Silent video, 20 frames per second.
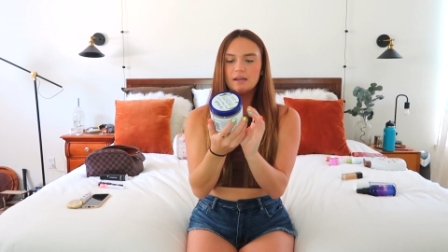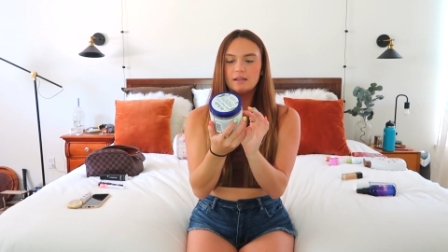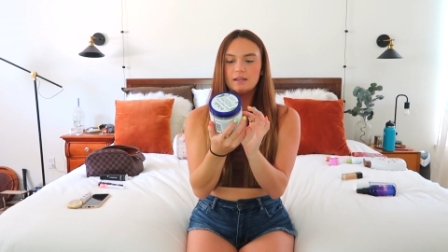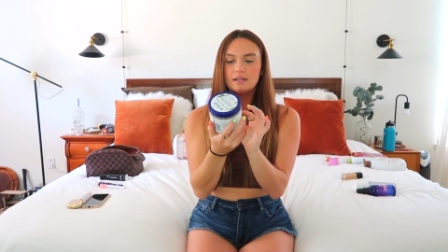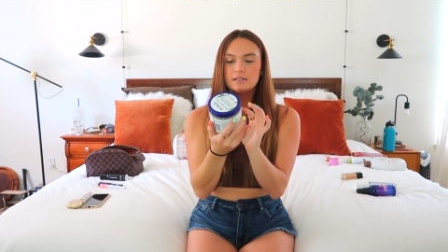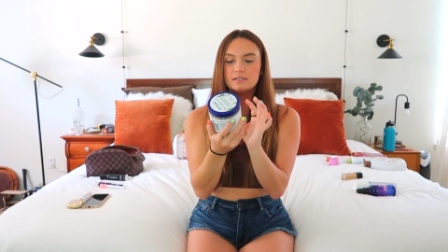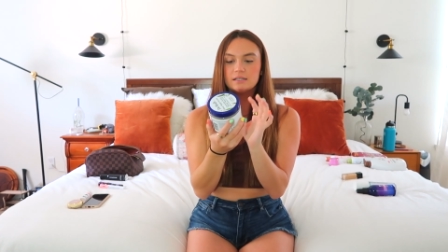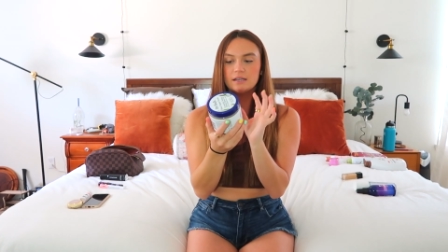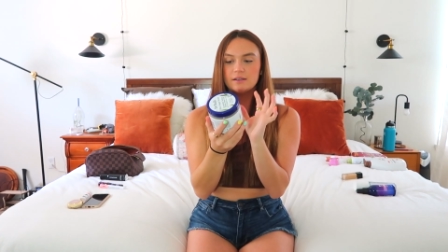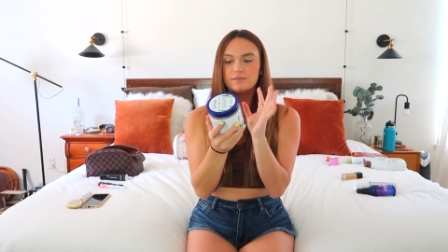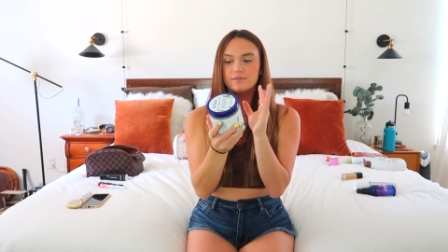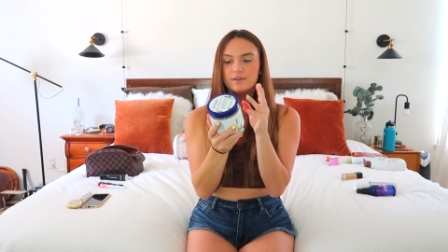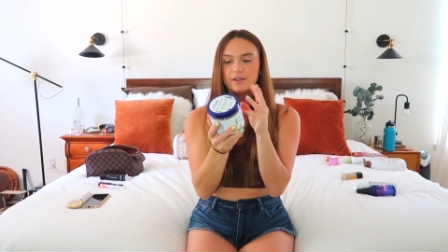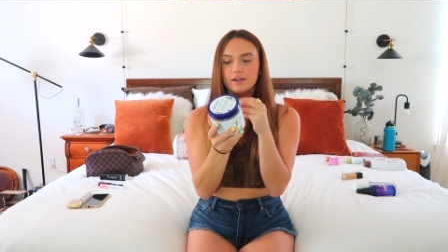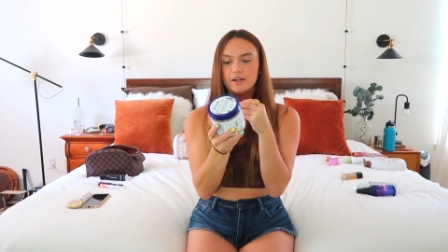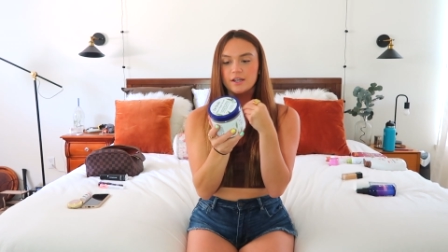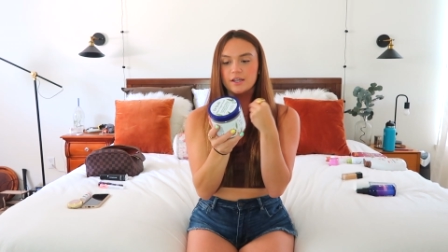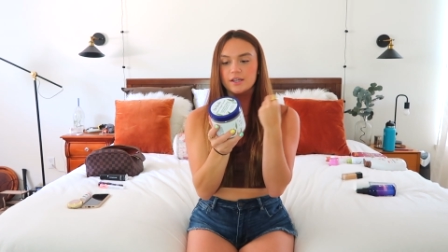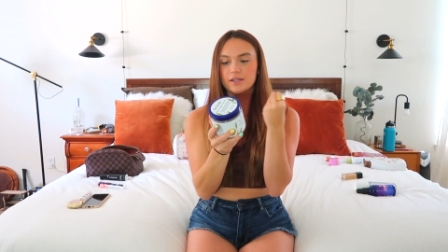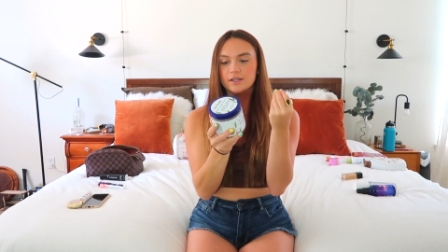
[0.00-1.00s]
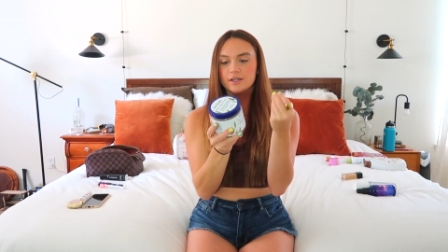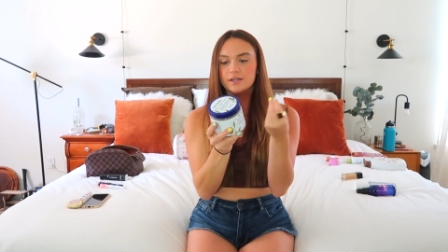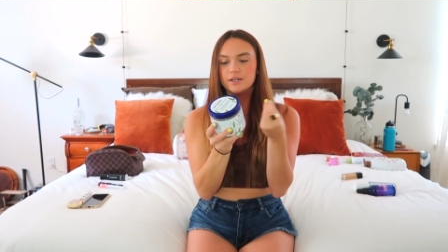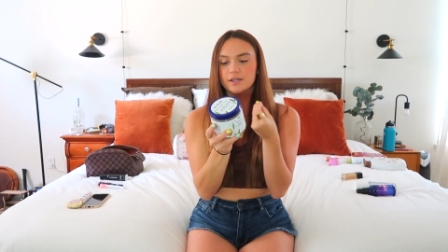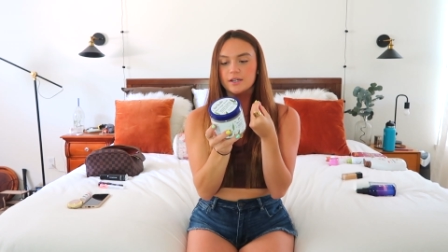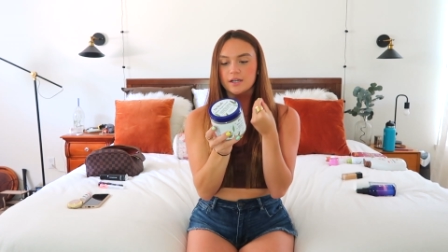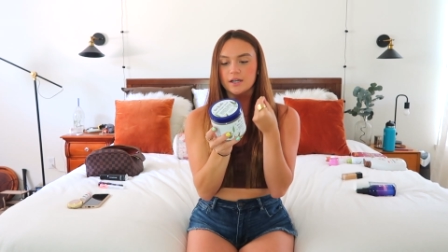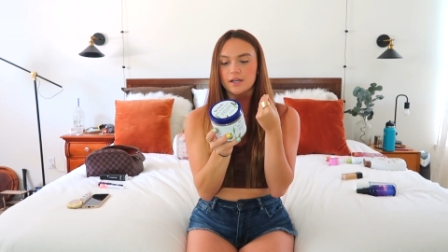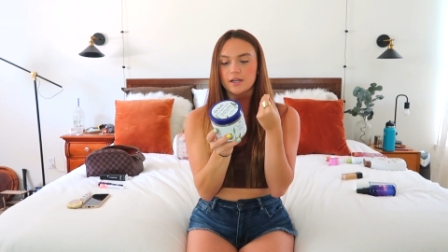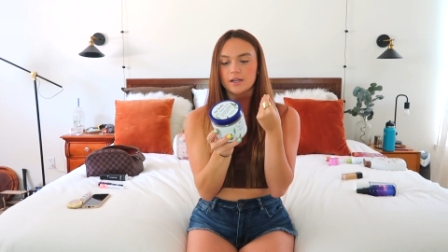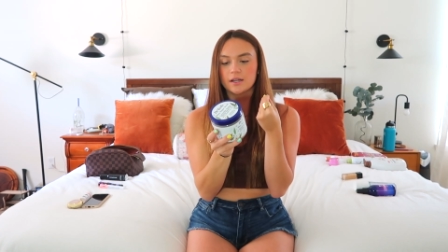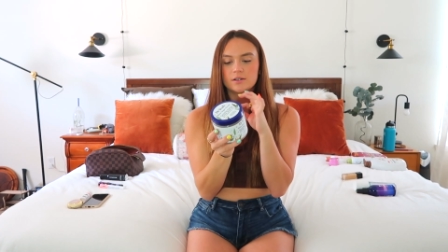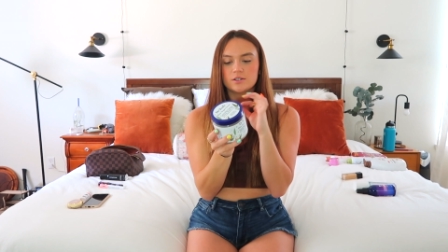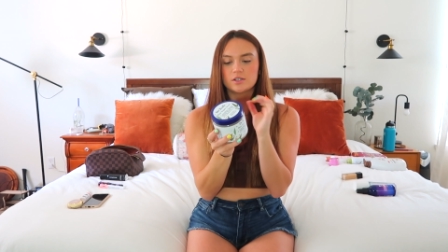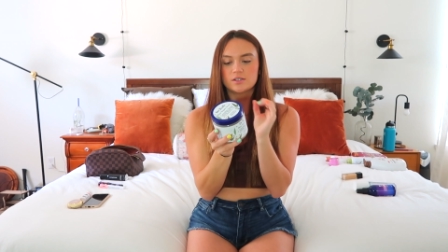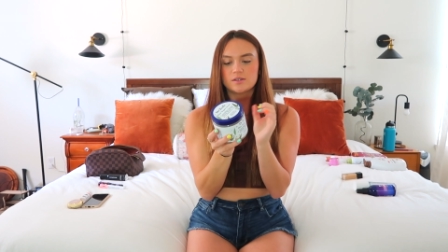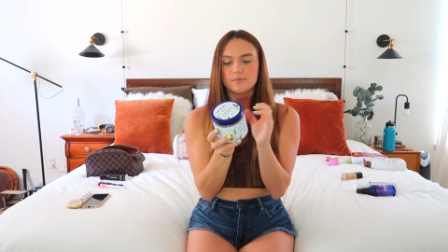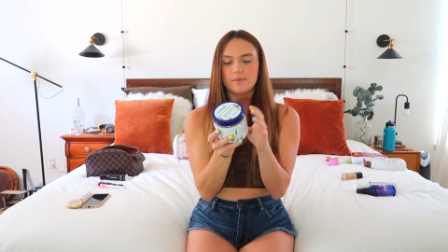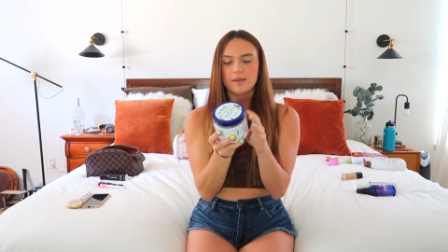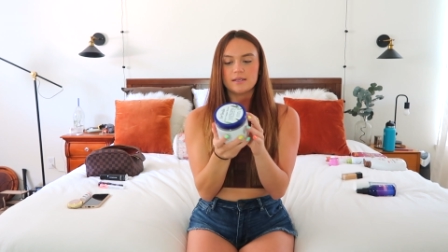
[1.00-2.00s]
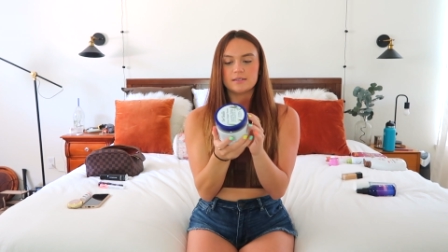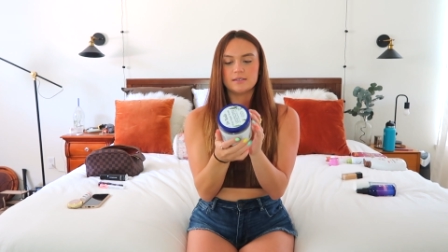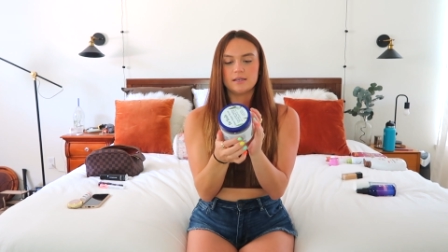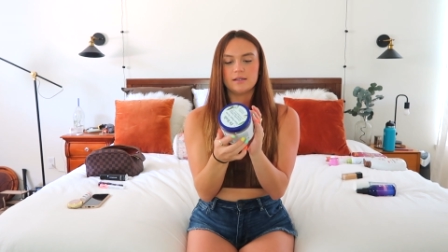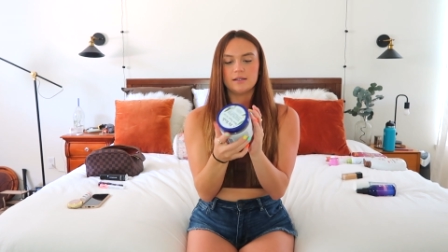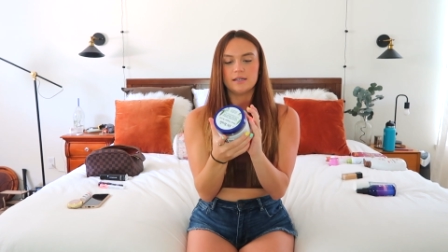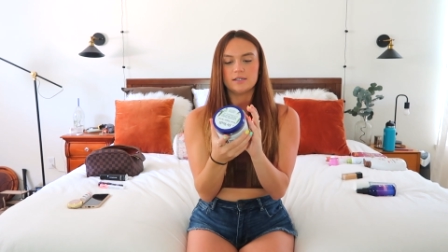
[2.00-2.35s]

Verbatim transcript: yeah, it's like very good, just amazing.